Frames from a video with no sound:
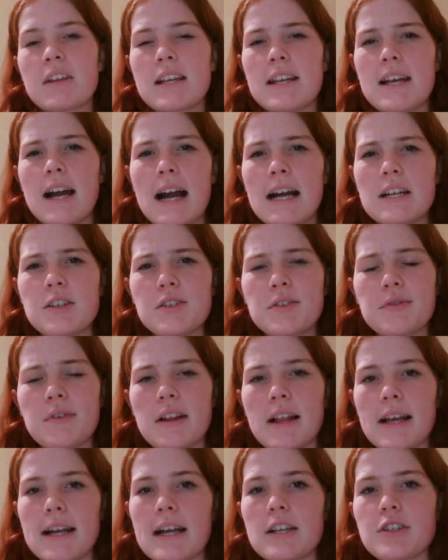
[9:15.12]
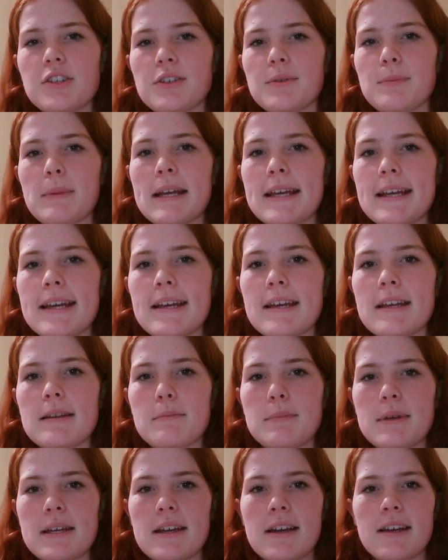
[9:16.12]
yeah, I just felt like I should make
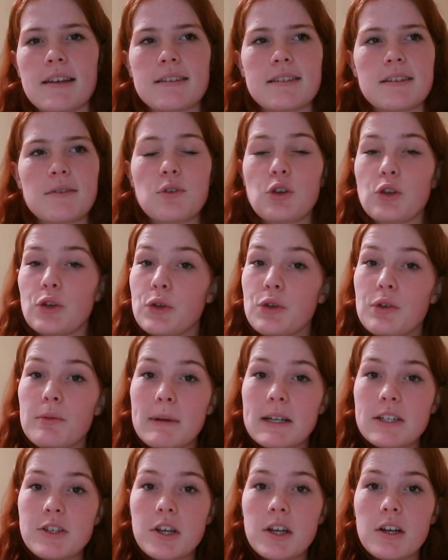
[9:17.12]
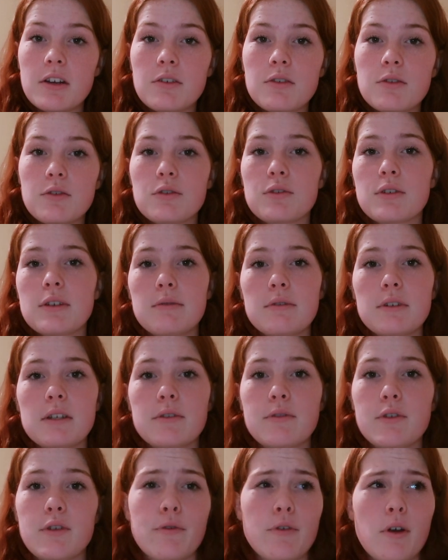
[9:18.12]
it because if you're new to my channel, or even
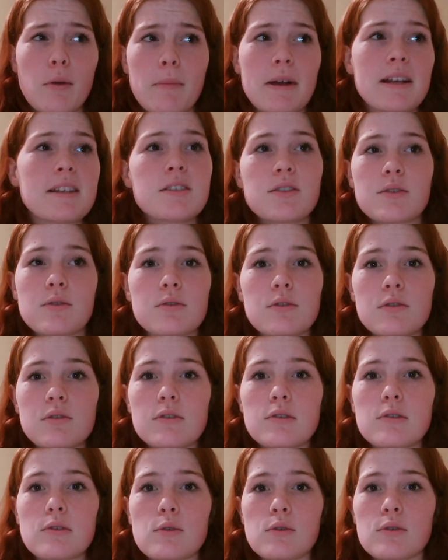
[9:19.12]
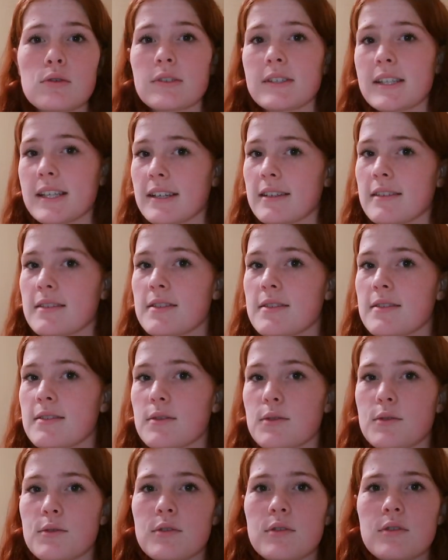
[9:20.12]
if you're from my school or dance,
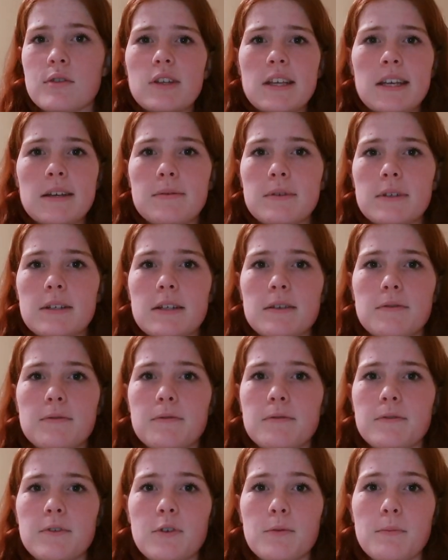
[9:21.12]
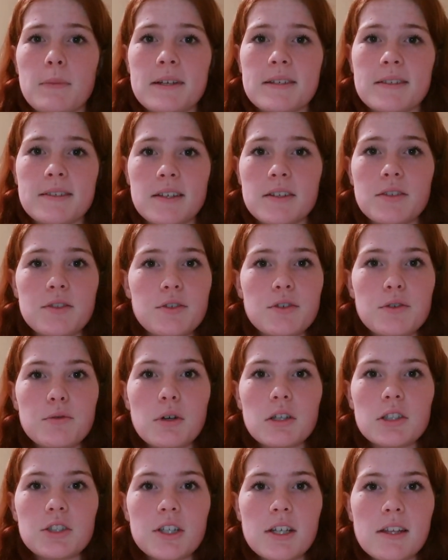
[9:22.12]
or even if you're my sister
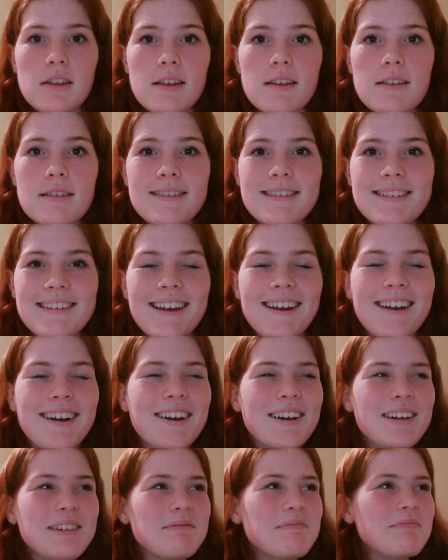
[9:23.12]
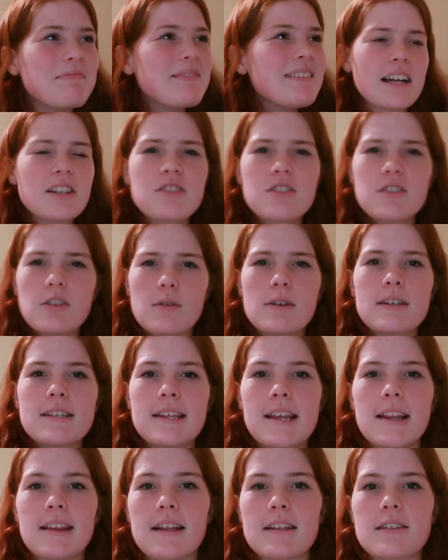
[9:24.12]
watching this, I just always
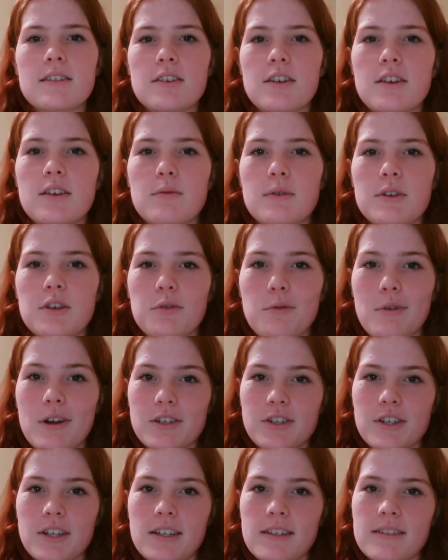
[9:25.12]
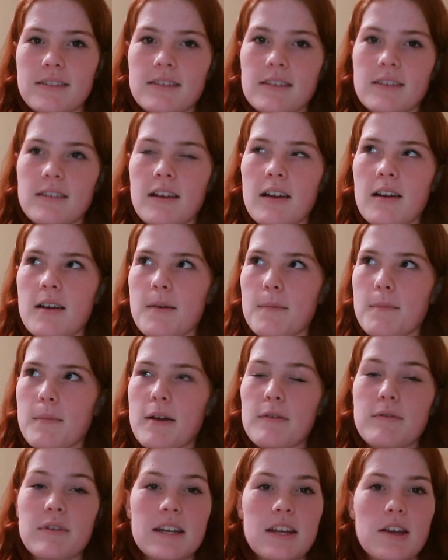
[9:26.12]
think that's good when you're watching
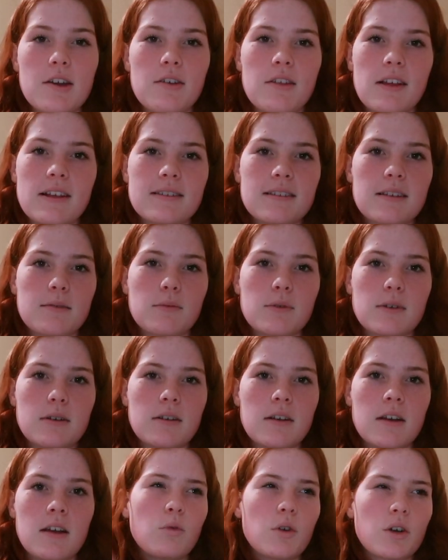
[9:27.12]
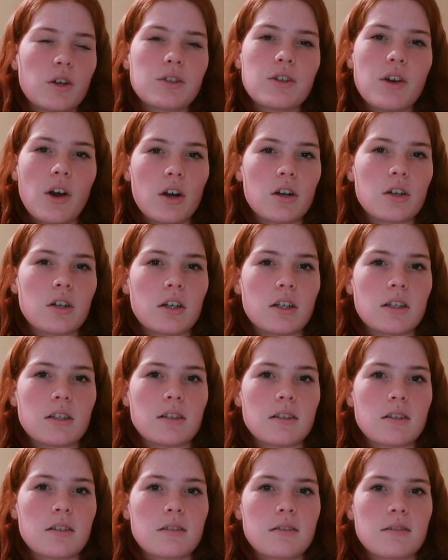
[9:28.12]
a video that someone worked hard
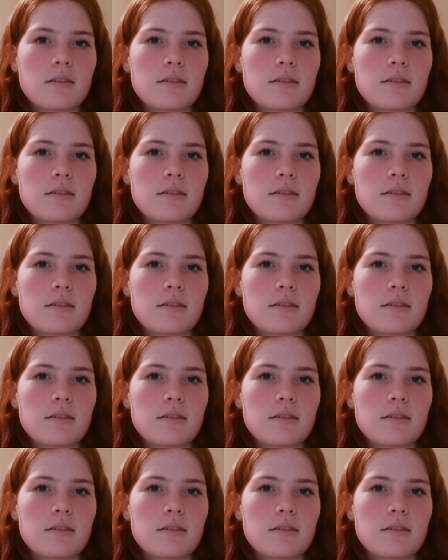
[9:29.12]
on.